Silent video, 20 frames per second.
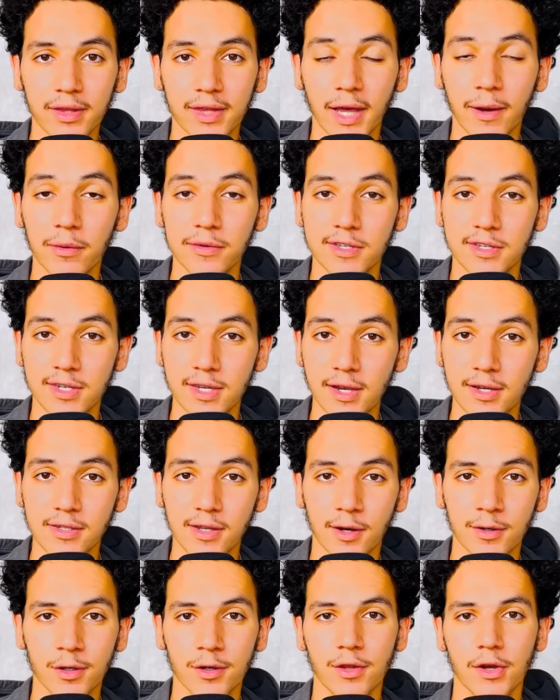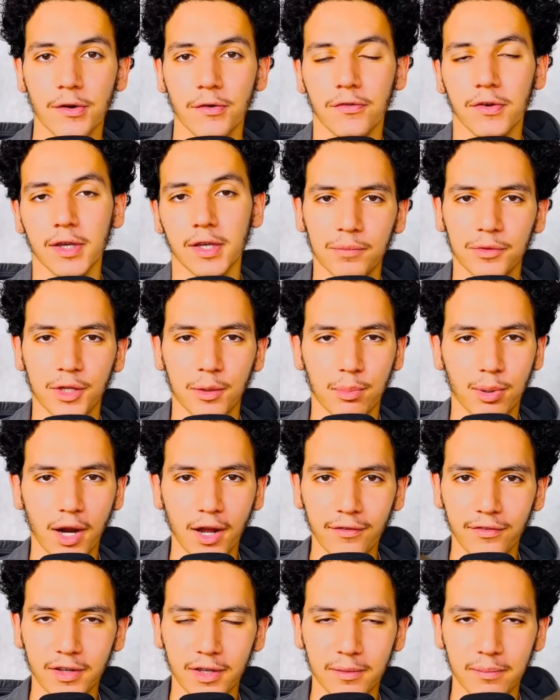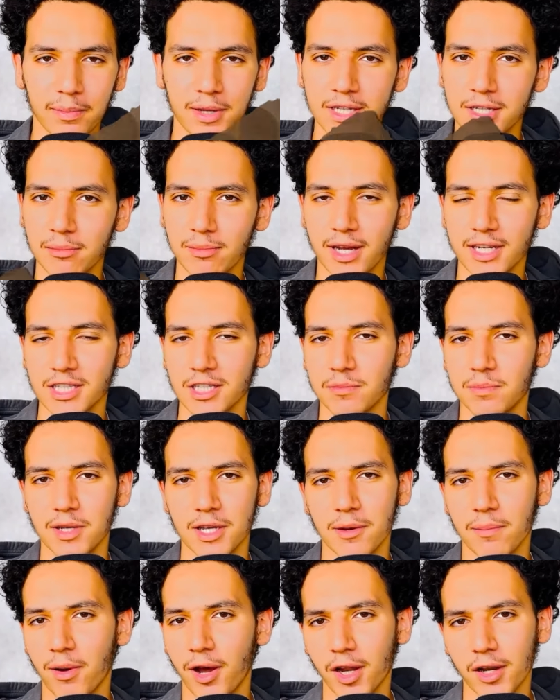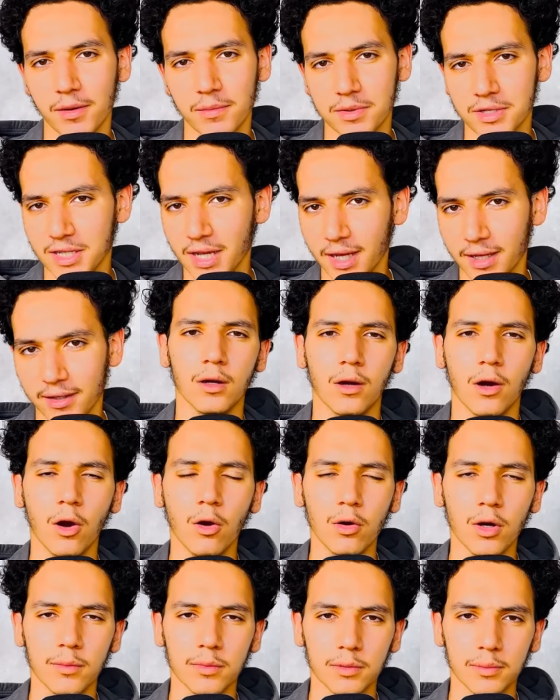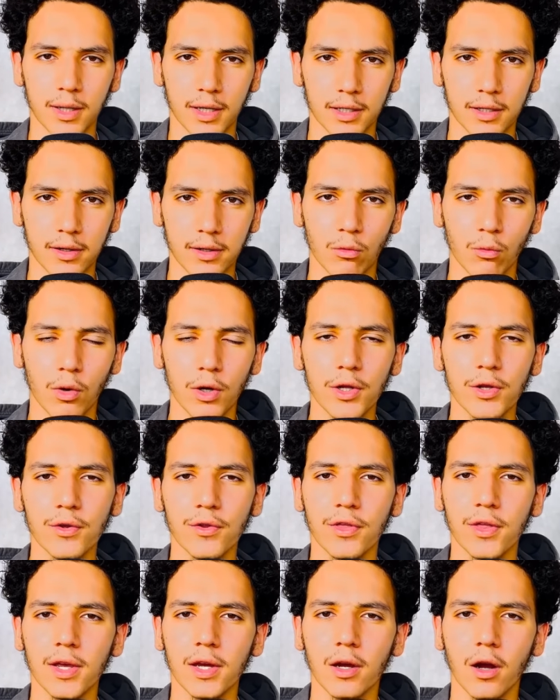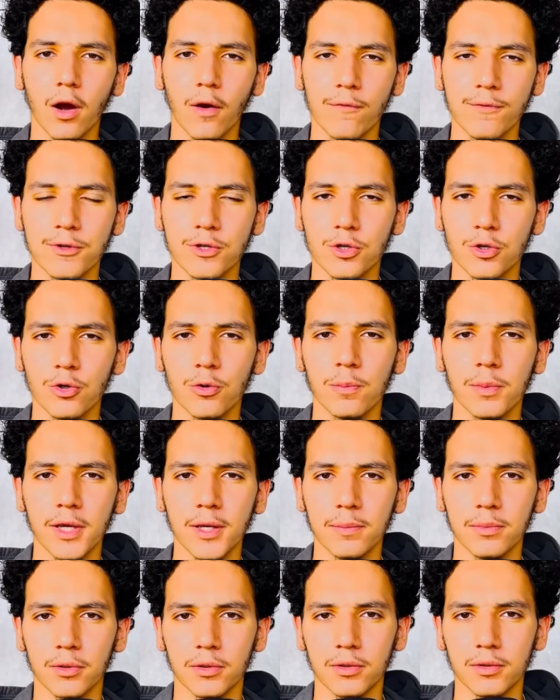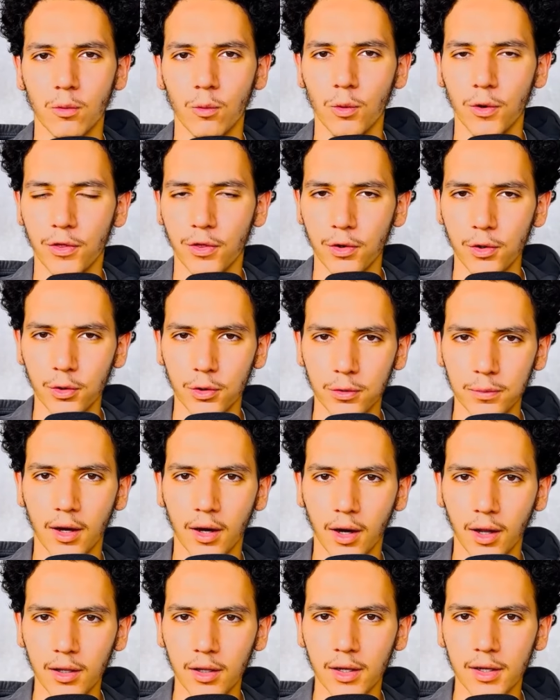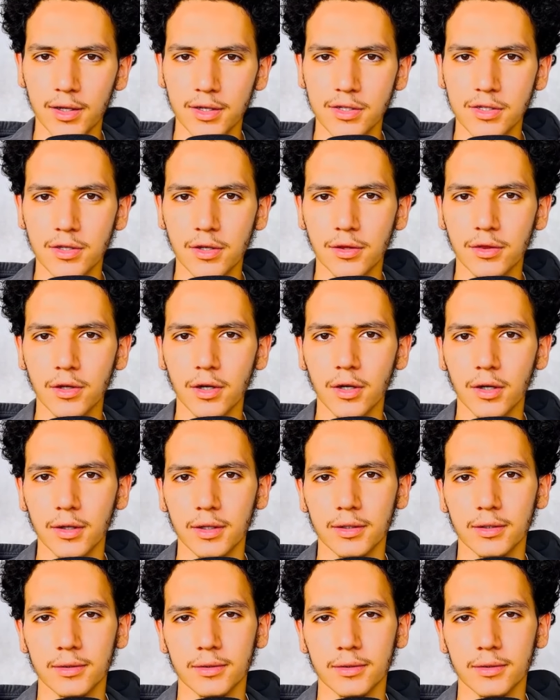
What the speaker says: they would see us under their feet. The Prophet, peace and blessings be upon him, said, oh Abu Bakr, what do you think of two people with whom Allah is the third?